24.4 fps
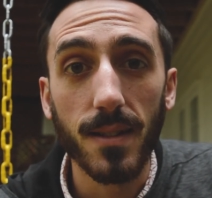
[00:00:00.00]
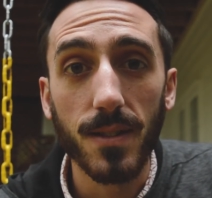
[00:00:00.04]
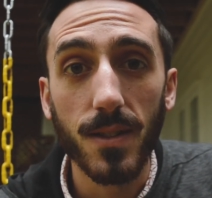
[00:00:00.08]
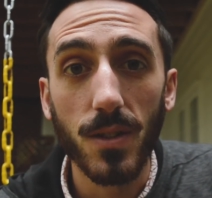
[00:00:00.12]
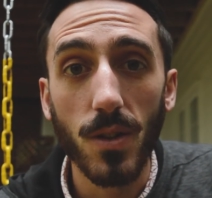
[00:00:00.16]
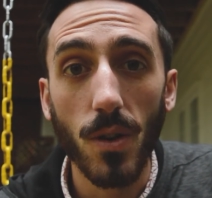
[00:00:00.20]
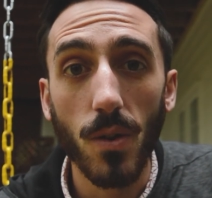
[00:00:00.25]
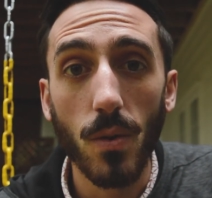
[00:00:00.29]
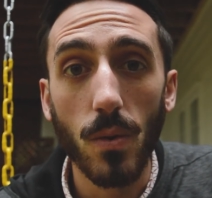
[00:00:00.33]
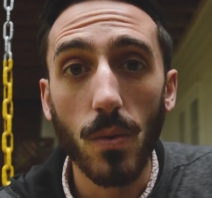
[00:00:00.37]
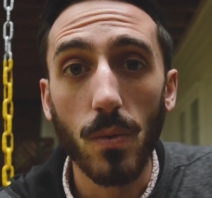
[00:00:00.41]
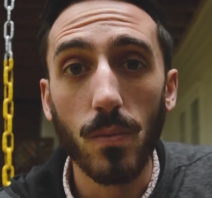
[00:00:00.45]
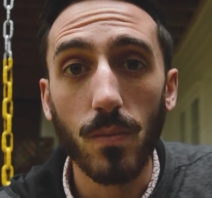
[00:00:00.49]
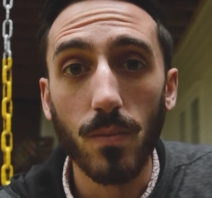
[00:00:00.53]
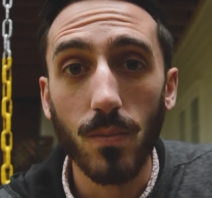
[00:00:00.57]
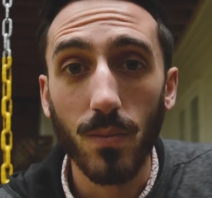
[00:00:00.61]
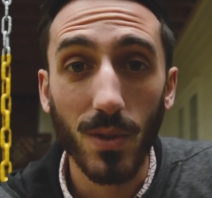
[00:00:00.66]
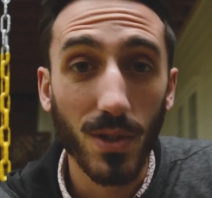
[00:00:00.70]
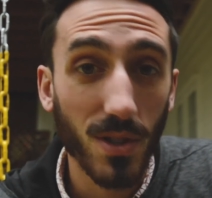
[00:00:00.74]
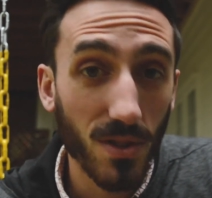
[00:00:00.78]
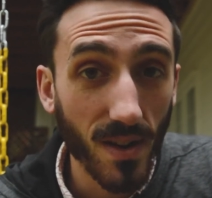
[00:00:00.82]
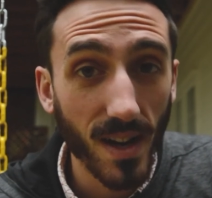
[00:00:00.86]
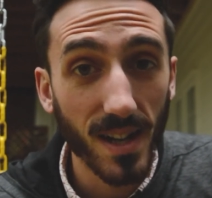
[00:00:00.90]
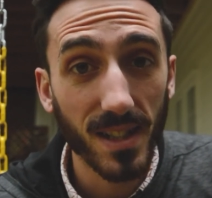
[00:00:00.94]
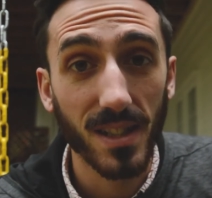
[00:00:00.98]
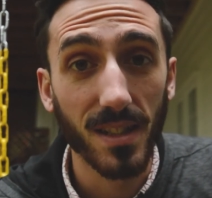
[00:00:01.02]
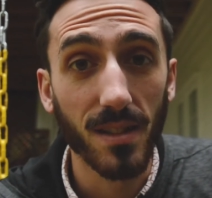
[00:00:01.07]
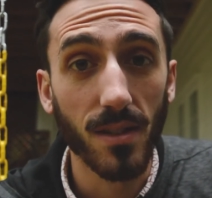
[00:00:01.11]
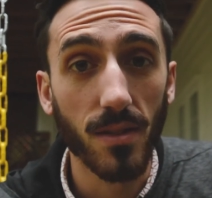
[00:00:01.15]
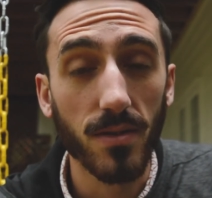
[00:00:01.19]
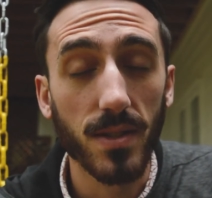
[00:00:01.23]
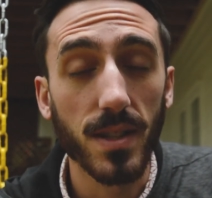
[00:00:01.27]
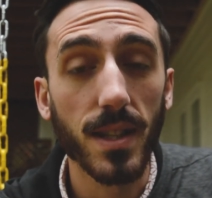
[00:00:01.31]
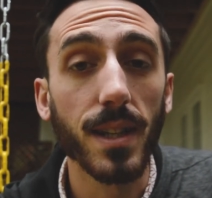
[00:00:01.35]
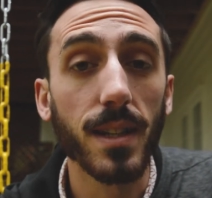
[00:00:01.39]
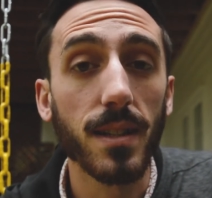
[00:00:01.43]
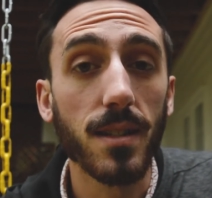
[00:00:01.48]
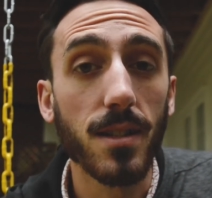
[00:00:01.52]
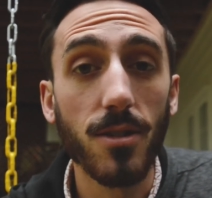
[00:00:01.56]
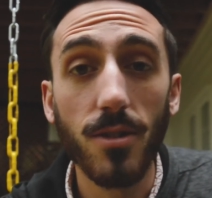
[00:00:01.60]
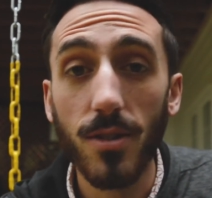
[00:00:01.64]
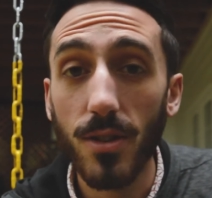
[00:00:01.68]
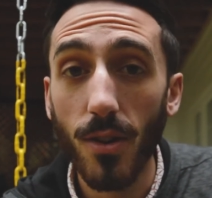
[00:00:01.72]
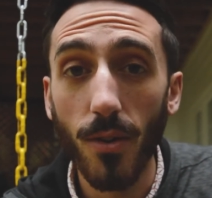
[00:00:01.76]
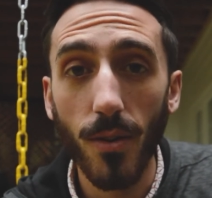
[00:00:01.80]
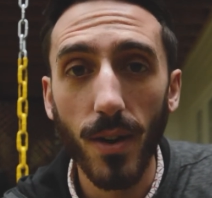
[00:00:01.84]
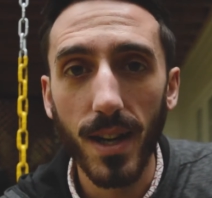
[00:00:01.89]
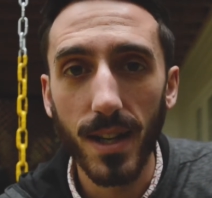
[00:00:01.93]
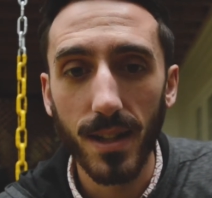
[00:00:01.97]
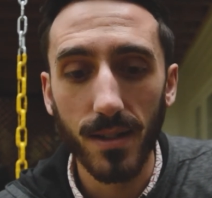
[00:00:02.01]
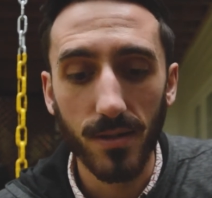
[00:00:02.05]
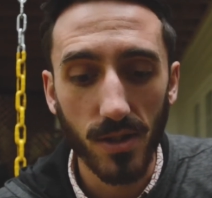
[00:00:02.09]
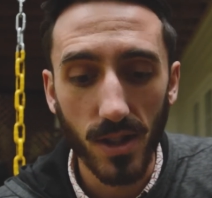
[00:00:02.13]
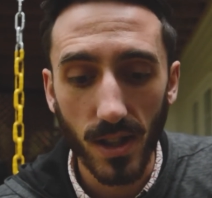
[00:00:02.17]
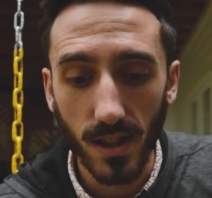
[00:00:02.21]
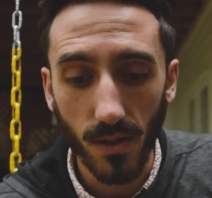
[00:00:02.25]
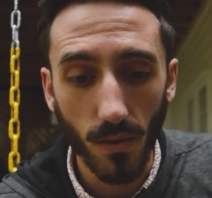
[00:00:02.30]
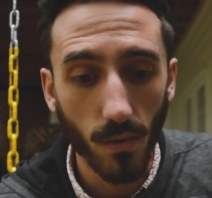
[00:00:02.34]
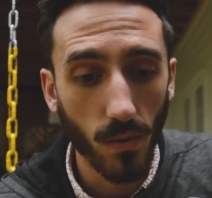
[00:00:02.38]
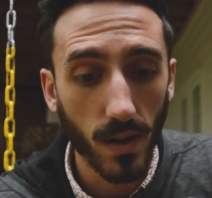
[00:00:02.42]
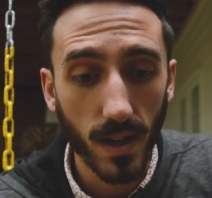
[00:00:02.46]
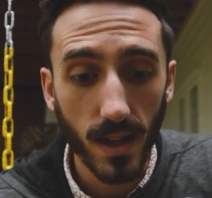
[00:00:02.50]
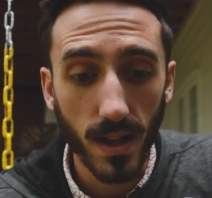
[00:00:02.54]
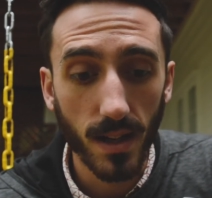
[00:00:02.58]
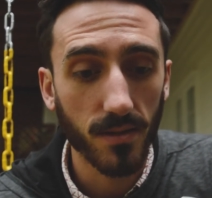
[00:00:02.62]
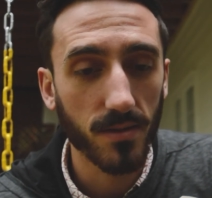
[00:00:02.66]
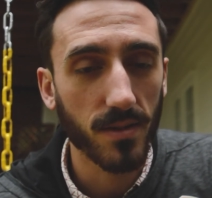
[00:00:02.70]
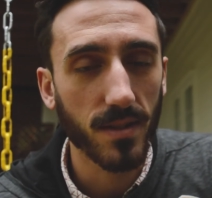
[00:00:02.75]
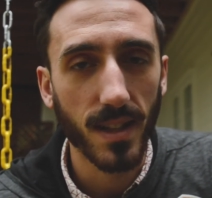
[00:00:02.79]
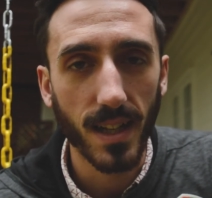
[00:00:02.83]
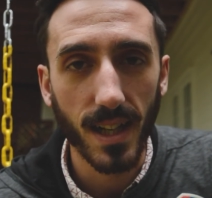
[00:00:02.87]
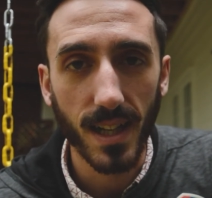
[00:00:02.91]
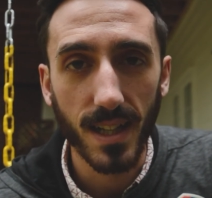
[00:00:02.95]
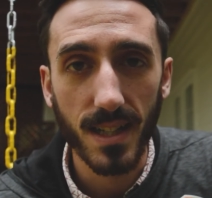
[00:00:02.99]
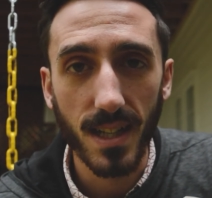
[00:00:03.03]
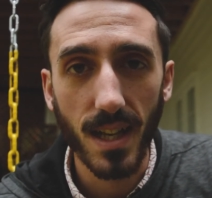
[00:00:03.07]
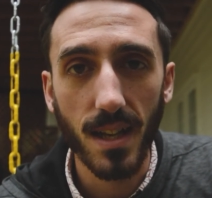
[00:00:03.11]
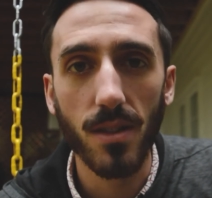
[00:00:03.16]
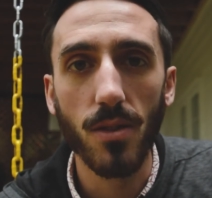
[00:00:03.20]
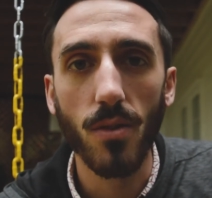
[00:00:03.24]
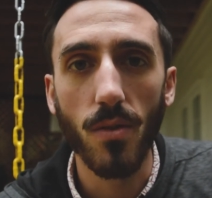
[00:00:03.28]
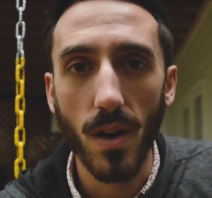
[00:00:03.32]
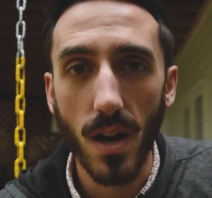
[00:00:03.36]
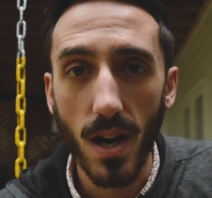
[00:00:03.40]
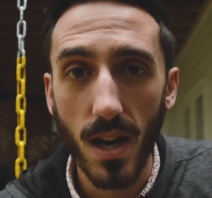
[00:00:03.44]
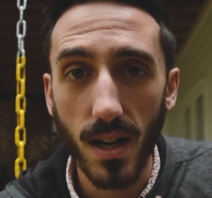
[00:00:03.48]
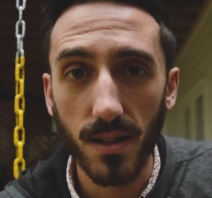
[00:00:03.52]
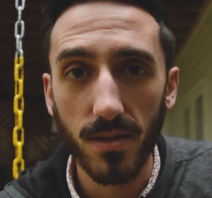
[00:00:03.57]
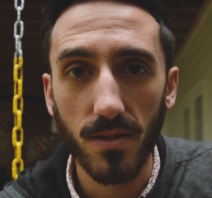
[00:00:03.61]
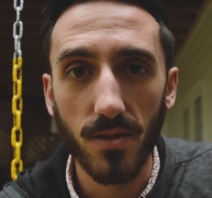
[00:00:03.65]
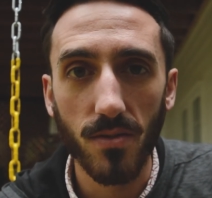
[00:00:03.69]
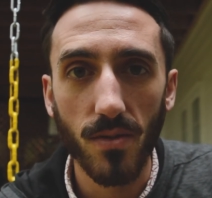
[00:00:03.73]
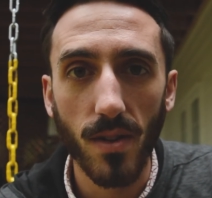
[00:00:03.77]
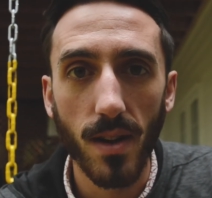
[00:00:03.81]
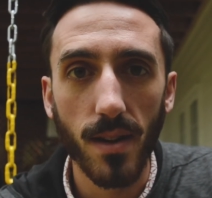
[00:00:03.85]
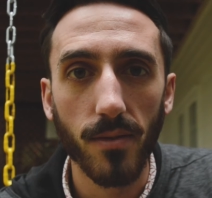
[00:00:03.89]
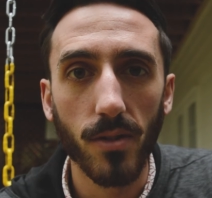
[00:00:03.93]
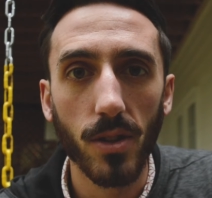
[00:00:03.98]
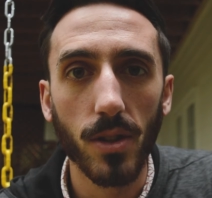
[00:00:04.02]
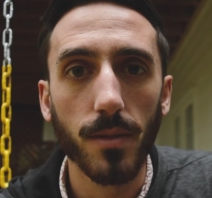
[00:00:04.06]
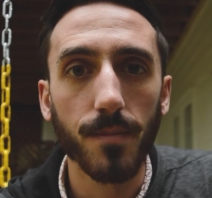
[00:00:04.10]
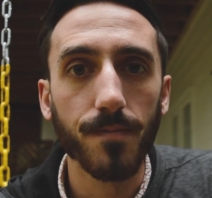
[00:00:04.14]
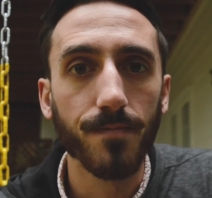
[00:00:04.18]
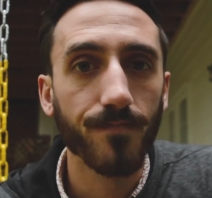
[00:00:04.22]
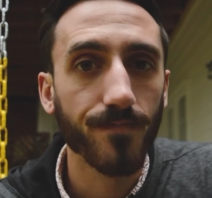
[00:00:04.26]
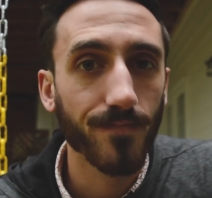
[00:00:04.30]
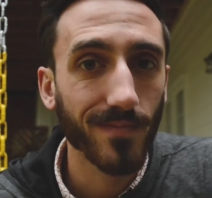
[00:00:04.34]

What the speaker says: So we're scratching those things. You can go ahead and check the workouts. Like I said, they're on Strava.